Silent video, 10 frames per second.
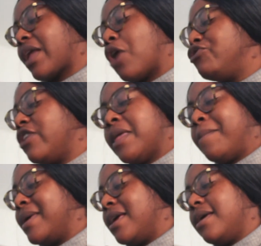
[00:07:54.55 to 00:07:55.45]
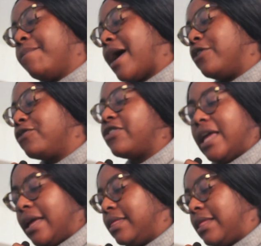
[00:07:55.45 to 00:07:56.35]
I'd rather be part of
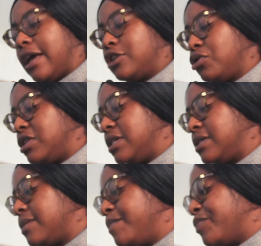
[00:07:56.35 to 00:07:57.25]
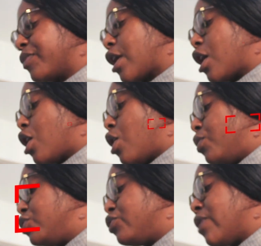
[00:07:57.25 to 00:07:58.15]
the Exodus.
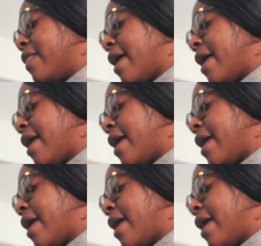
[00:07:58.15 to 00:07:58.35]
Would you rather